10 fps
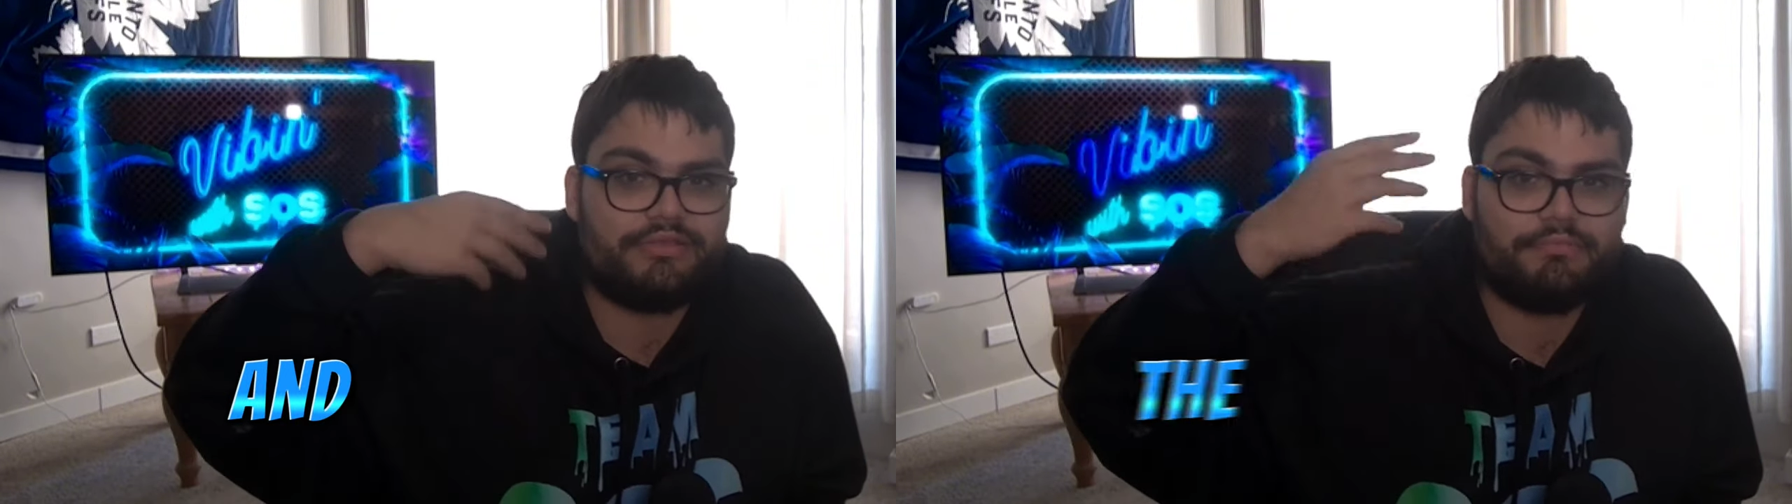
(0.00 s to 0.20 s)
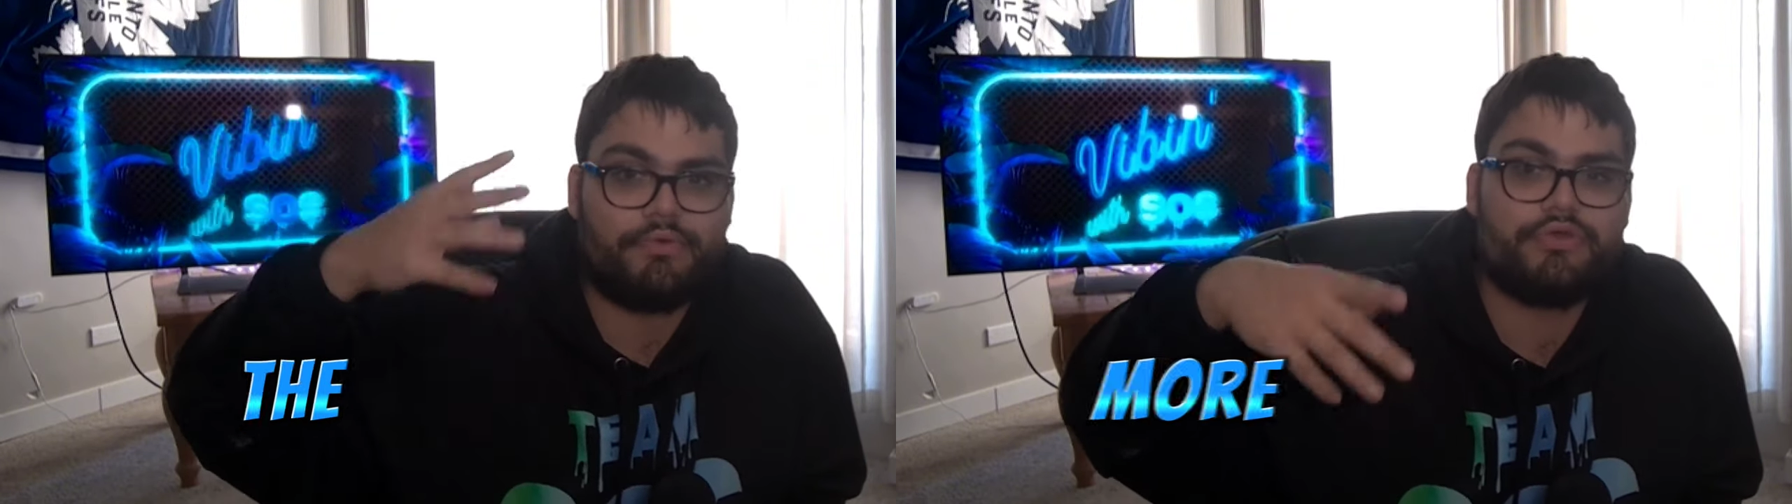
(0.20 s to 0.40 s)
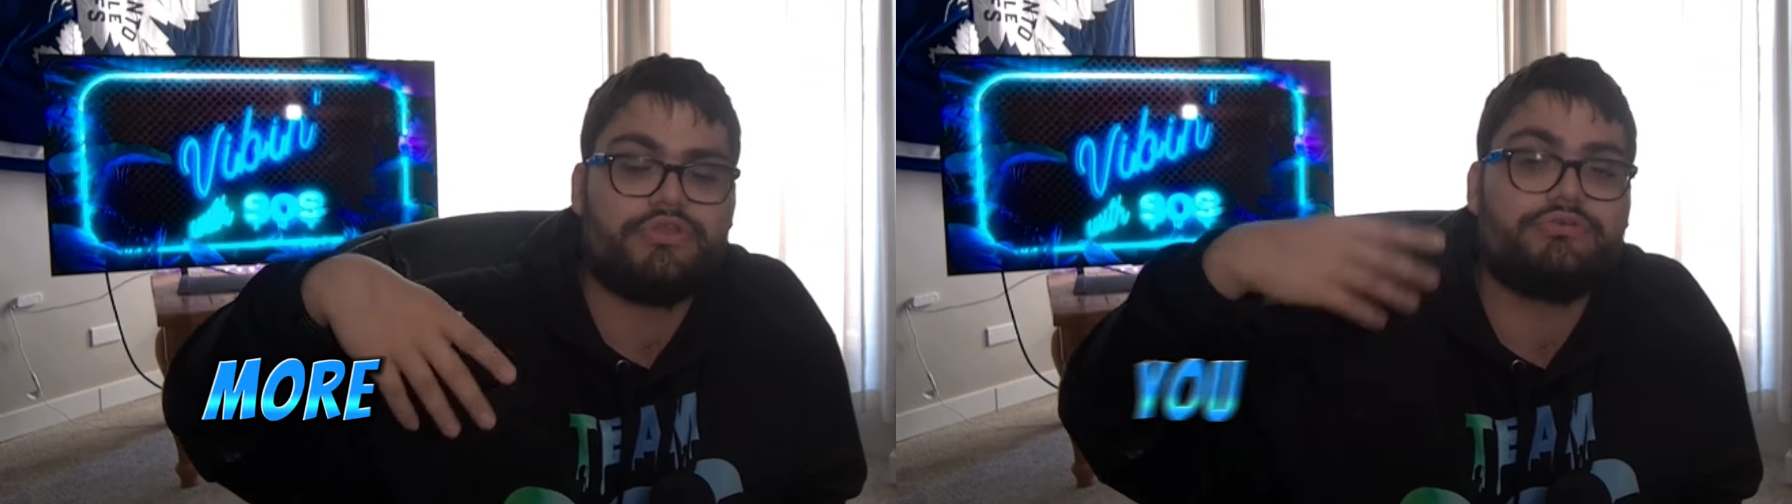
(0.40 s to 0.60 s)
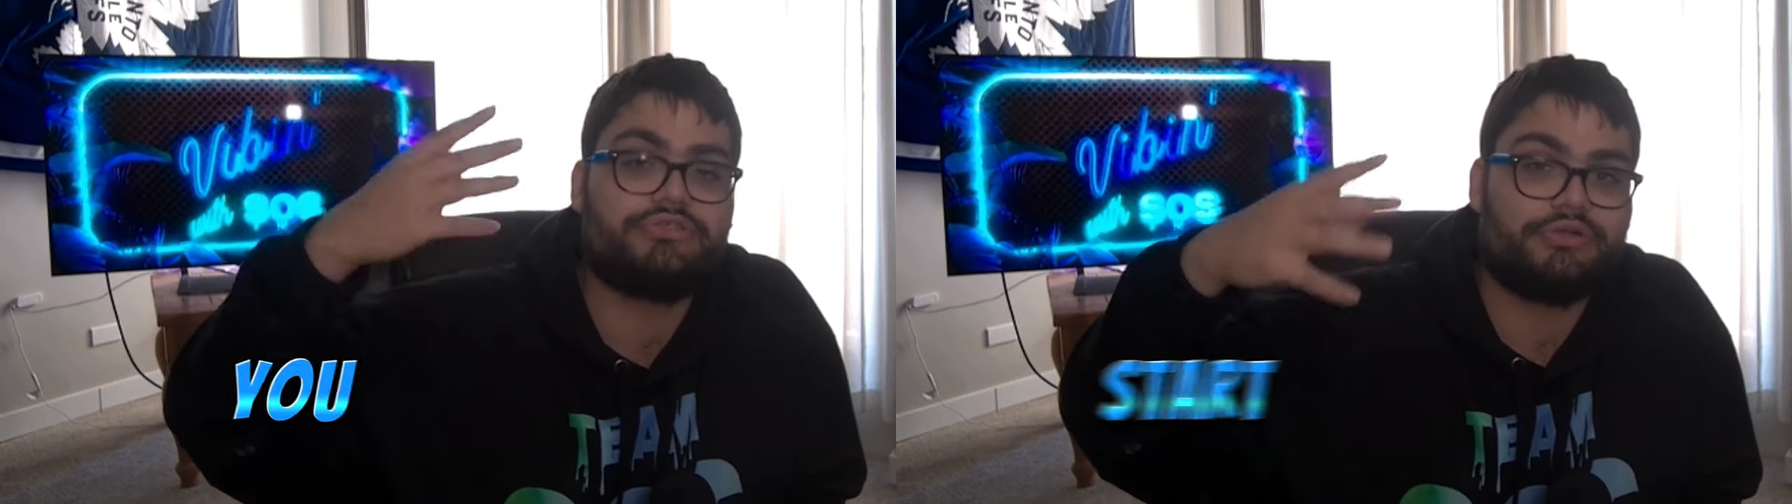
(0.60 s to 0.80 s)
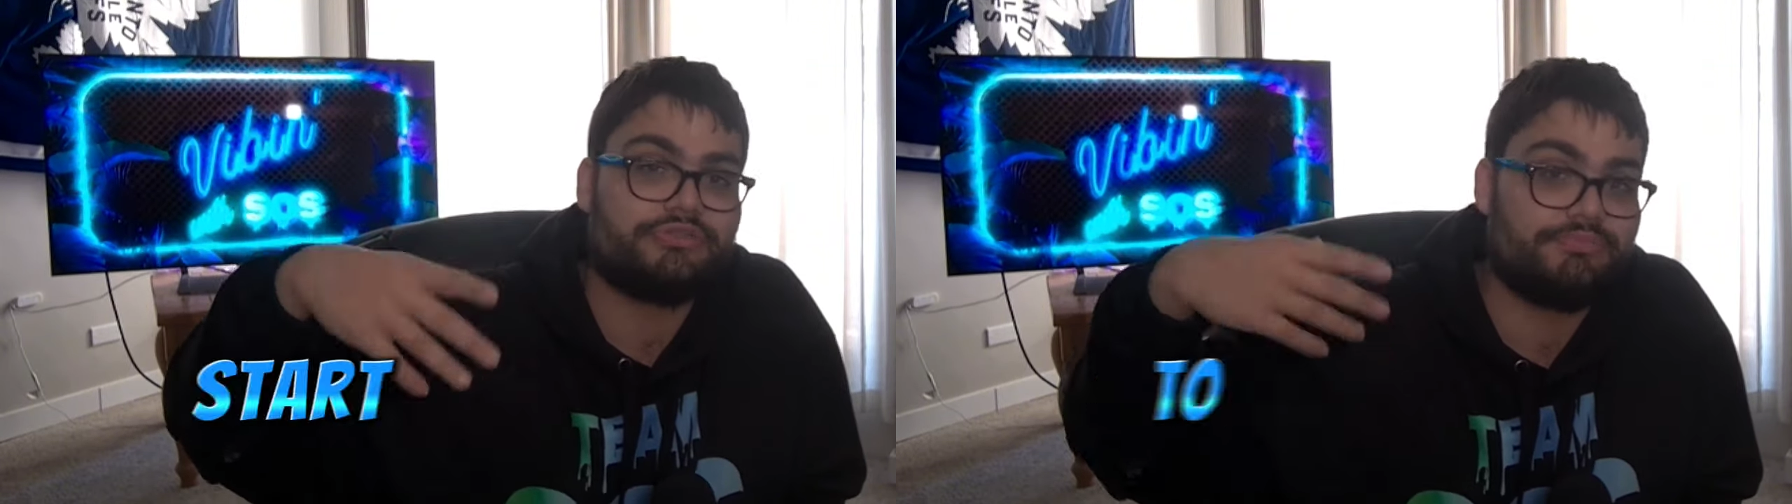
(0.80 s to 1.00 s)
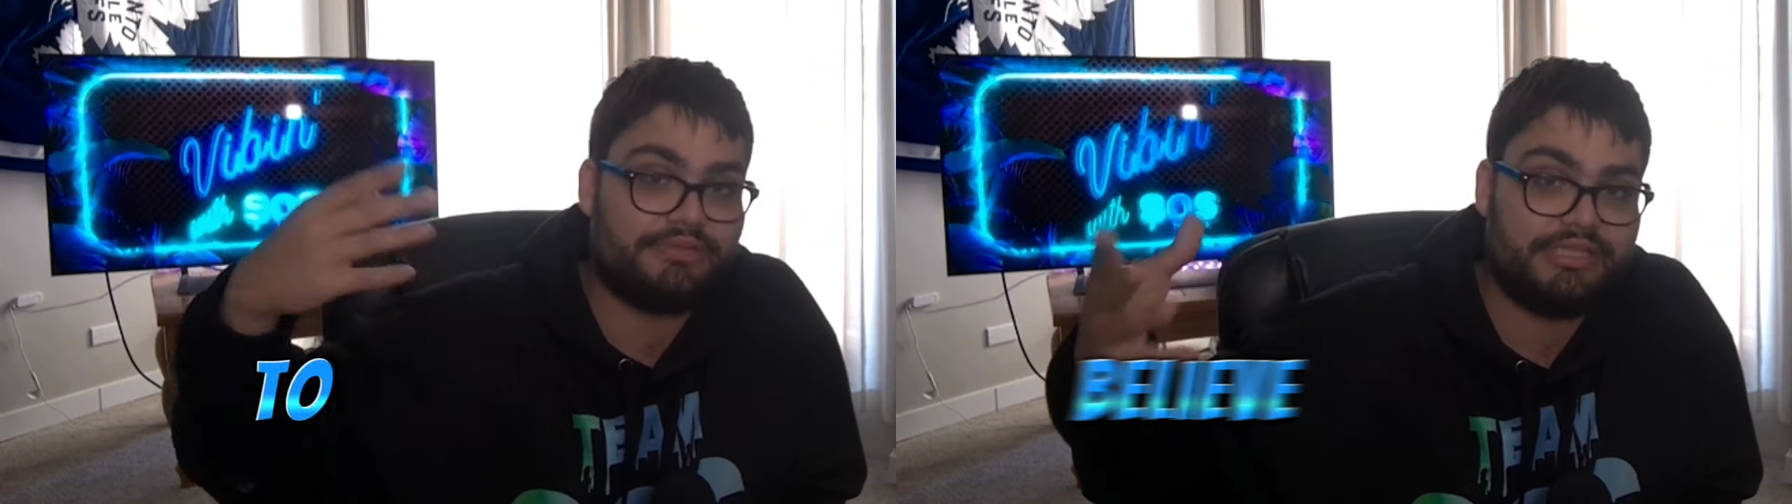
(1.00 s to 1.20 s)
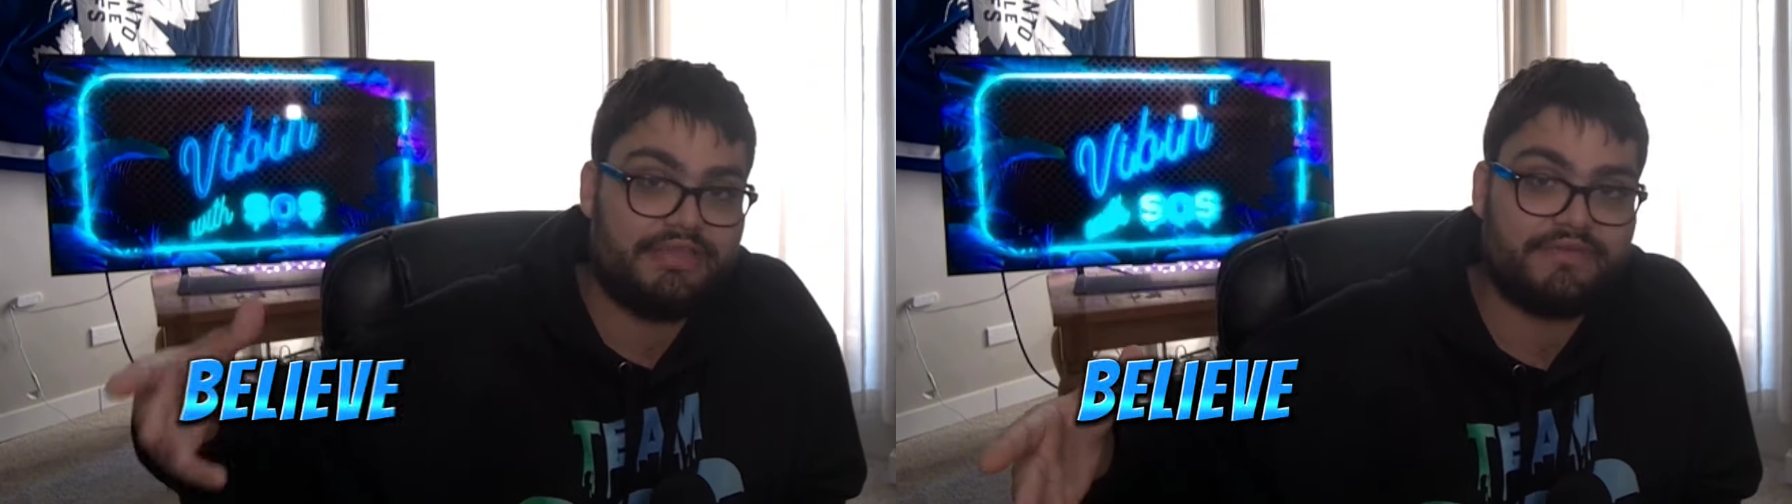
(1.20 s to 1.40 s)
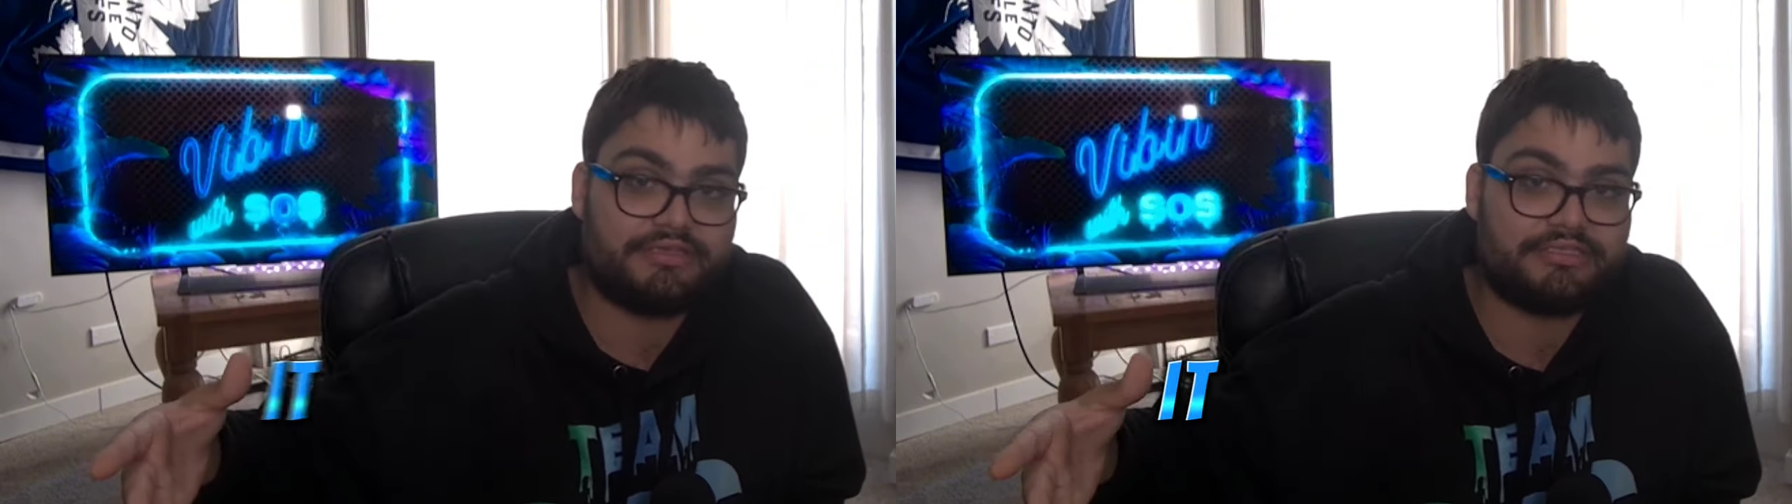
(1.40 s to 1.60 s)
the more you will start to
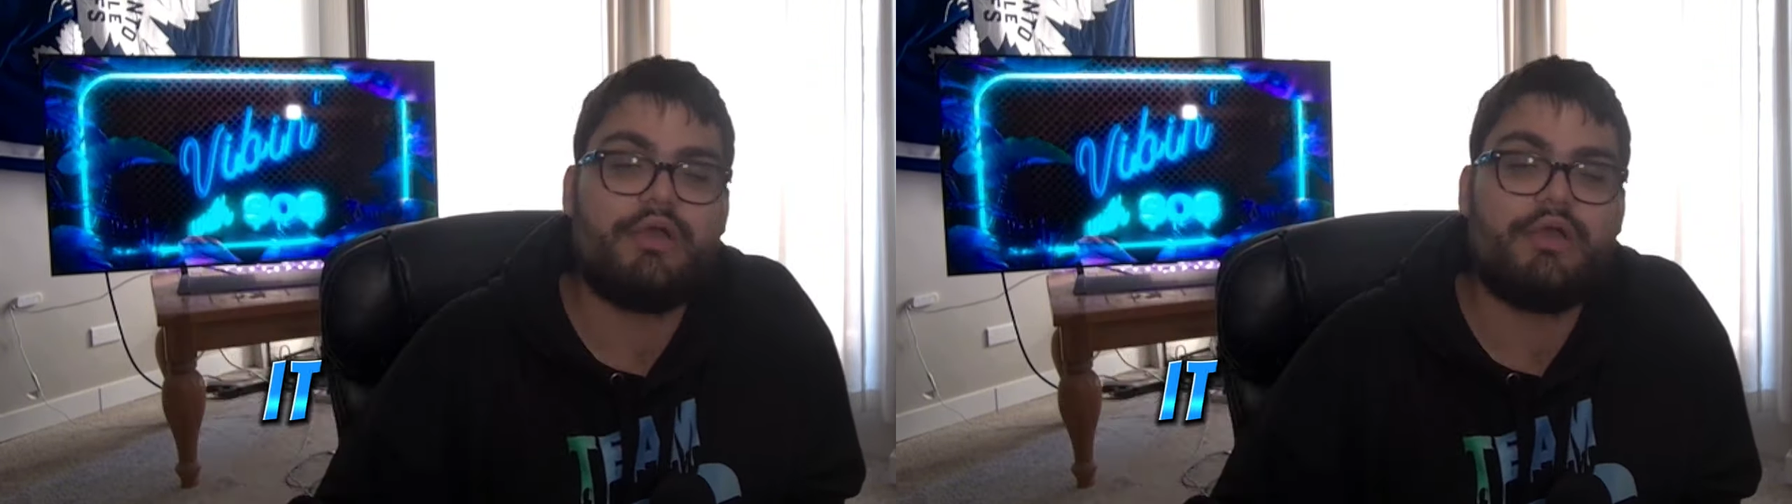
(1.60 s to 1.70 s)
believe it.